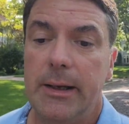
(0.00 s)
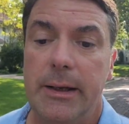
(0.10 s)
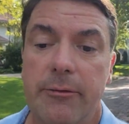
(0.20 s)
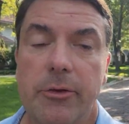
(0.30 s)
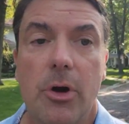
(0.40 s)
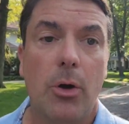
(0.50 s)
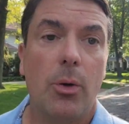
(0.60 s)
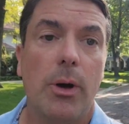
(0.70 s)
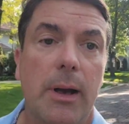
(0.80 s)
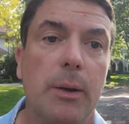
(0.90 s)
Even
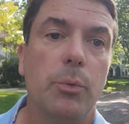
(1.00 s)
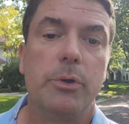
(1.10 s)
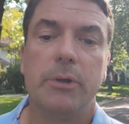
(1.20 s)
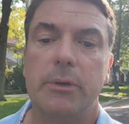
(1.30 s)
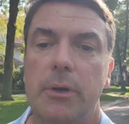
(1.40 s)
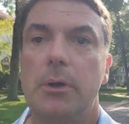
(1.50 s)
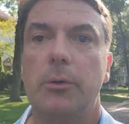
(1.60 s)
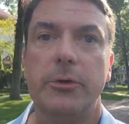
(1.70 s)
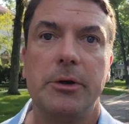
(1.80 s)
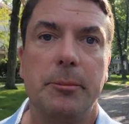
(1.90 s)
though I wouldn't
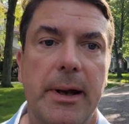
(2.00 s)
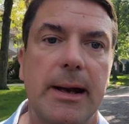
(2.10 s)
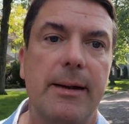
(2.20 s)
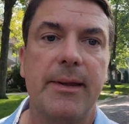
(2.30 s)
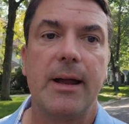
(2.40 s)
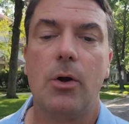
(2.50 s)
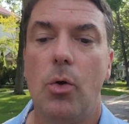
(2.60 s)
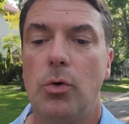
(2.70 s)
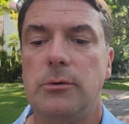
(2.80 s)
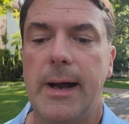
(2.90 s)
really bet on that a
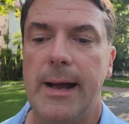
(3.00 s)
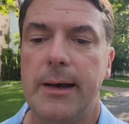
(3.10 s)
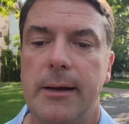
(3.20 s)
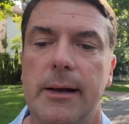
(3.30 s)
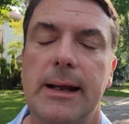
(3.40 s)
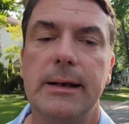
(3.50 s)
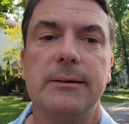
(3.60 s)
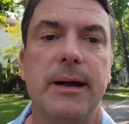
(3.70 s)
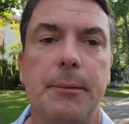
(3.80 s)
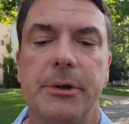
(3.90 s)
whole lot
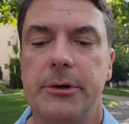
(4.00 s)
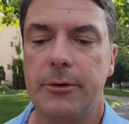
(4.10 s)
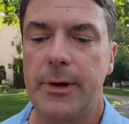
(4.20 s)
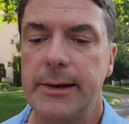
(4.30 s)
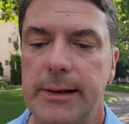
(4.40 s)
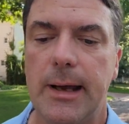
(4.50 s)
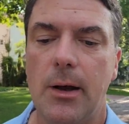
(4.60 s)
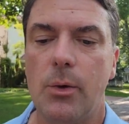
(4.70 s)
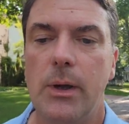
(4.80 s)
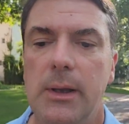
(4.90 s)
any time of year right
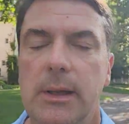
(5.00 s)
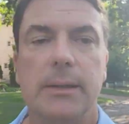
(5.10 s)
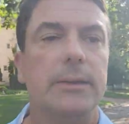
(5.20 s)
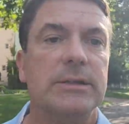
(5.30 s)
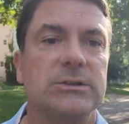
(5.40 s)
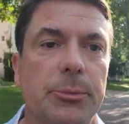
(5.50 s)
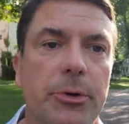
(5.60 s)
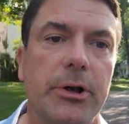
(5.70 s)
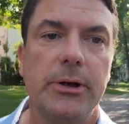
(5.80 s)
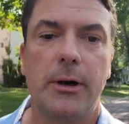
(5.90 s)
now things are
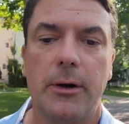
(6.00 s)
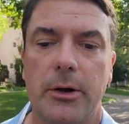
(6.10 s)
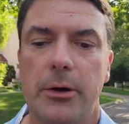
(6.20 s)
pretty darn